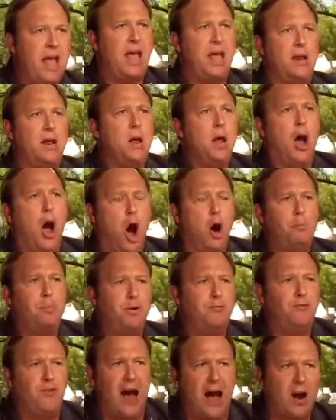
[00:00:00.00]
and
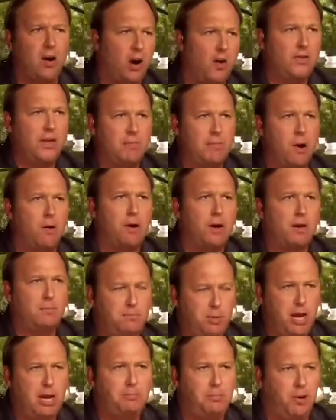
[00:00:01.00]
open fire on the
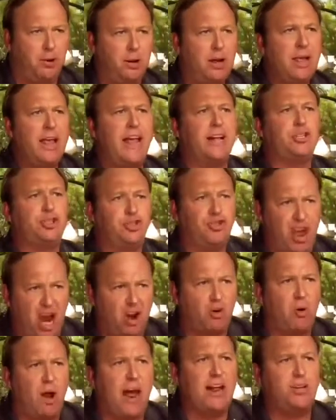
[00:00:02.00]
American people, it's
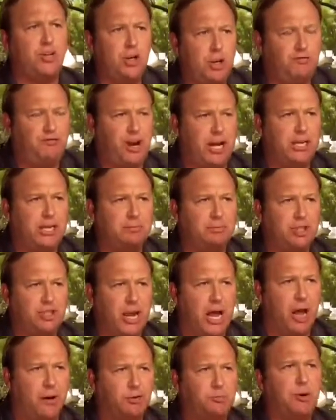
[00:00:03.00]
their right to defend
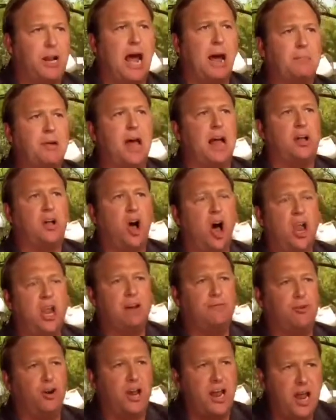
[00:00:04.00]
themselves. But I'm not
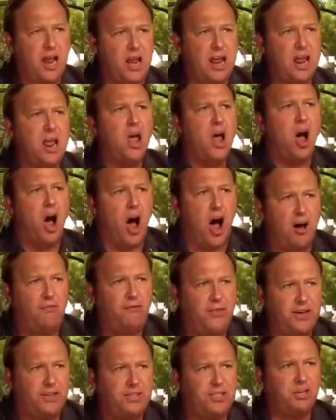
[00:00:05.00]
calling for any
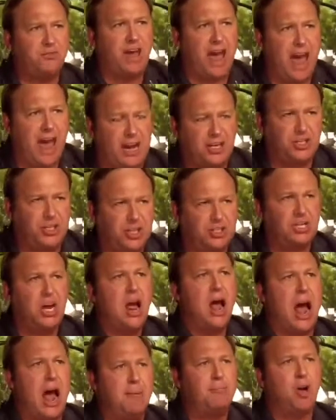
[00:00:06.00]
offensive
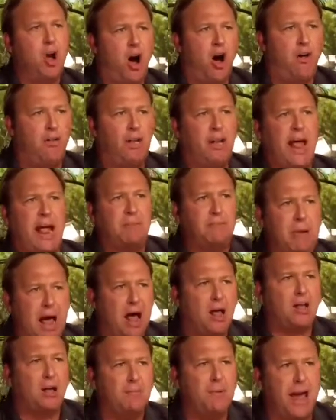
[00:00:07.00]
actions. I'm calling, like
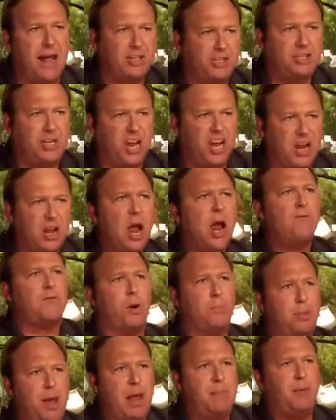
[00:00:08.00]
Malcolm X did,
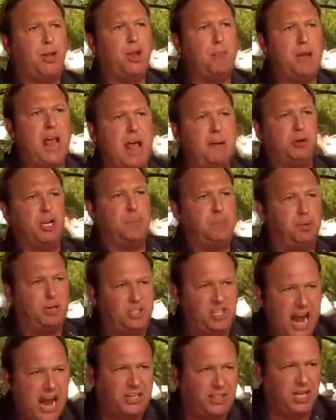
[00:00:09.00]
for people to be able to
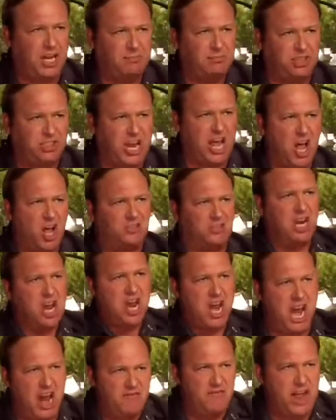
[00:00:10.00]
protect themselves
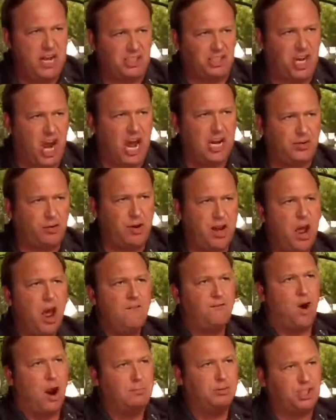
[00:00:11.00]
in this country
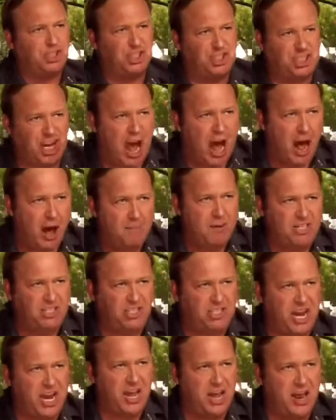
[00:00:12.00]
from scum at
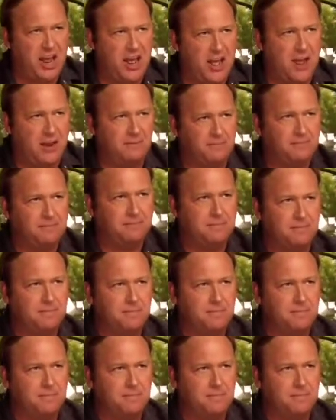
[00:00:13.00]
CNN.